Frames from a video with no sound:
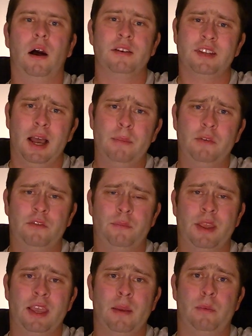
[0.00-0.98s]
On top of
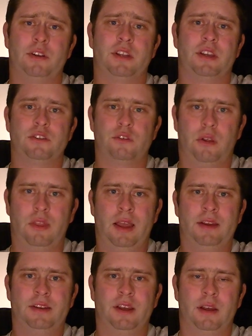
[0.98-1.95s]
being able to control
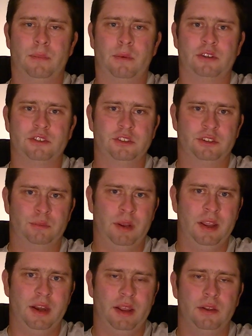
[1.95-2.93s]
that person's
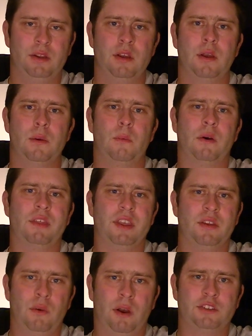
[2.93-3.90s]
bleeding, one
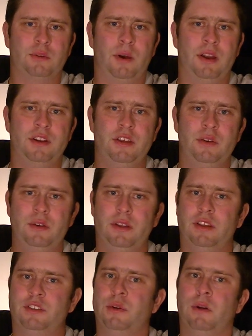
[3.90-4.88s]
thing you also want to do
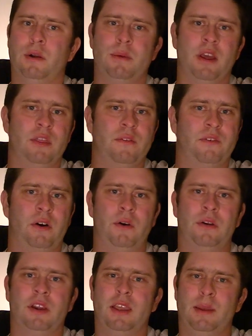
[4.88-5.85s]
is you want to be on the
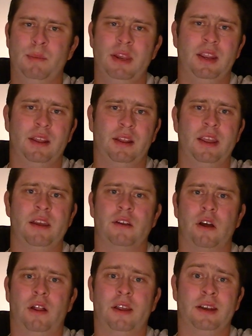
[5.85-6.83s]
phone immediately and
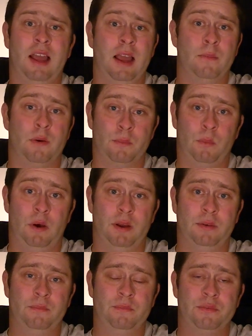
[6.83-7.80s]
calling
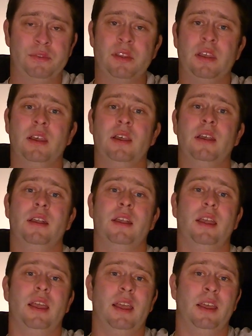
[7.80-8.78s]
911.
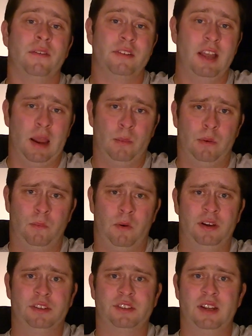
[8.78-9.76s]
If
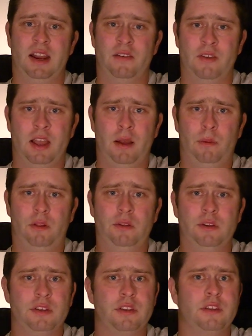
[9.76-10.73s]
911 is not
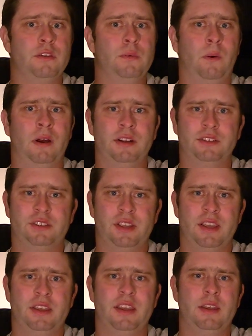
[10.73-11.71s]
available, you want to
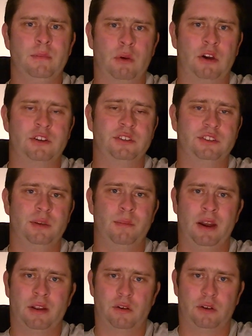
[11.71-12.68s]
seek emergency
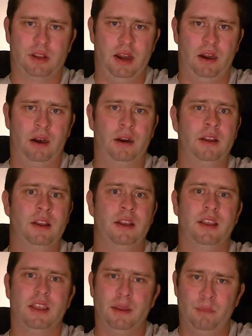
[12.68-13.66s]
medical care
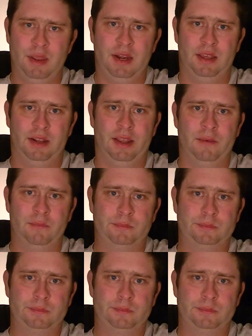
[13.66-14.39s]
immediately.